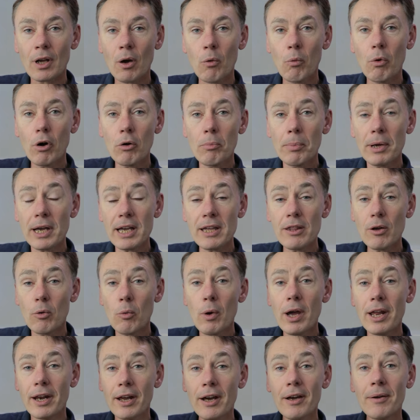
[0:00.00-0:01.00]
will be the
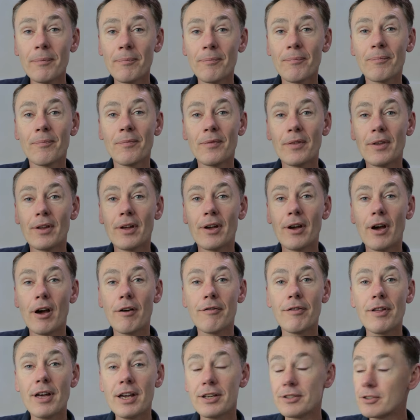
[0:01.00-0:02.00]
winner
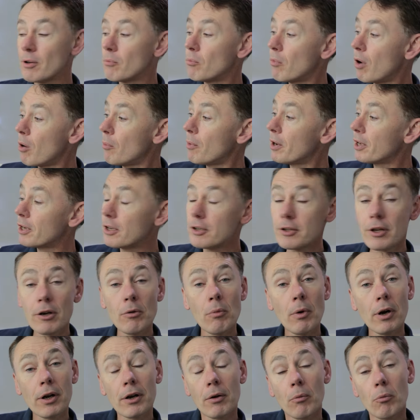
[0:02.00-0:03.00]
of this. And what we're going to do,
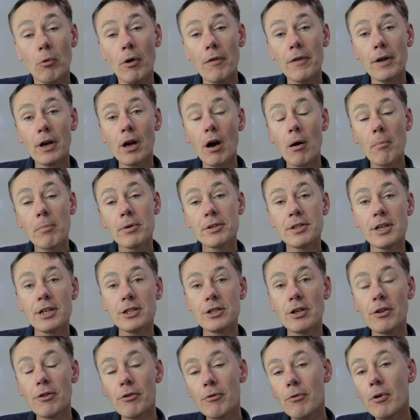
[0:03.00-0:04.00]
we're going to run the
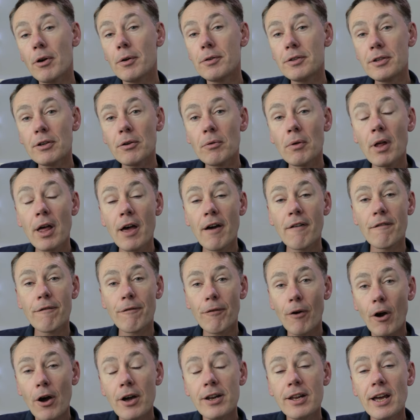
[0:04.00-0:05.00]
competition through until
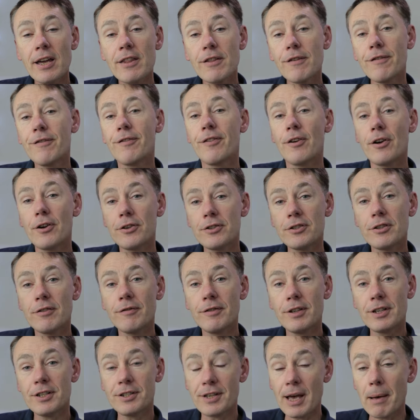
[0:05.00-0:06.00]
Friday the 1st
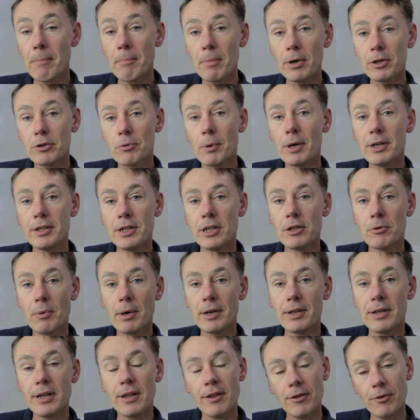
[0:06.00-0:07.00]
of December
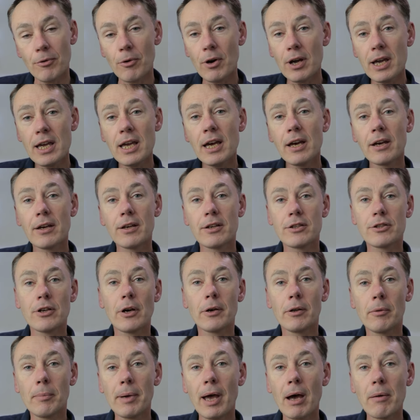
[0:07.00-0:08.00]
2023. So
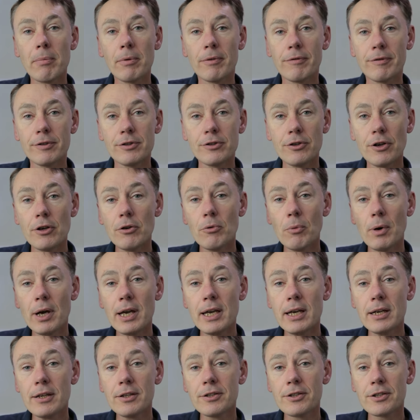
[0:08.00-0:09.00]
it'll be open for 2
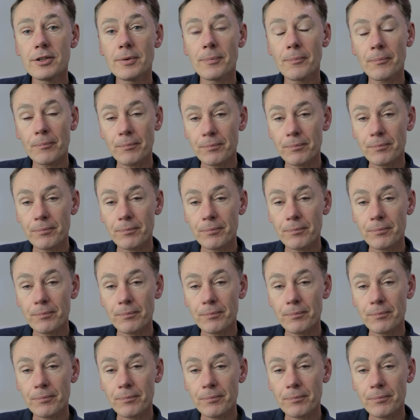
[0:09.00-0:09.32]
weeks.